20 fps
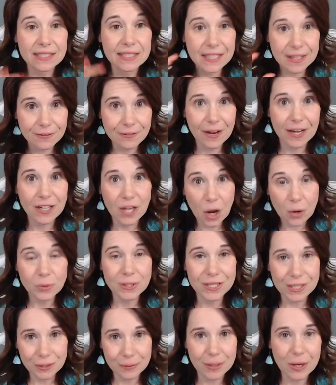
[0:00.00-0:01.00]
If I know
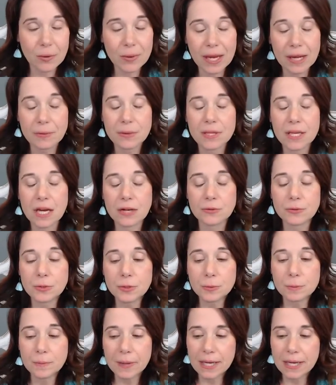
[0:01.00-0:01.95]
it's going to be okay with that group,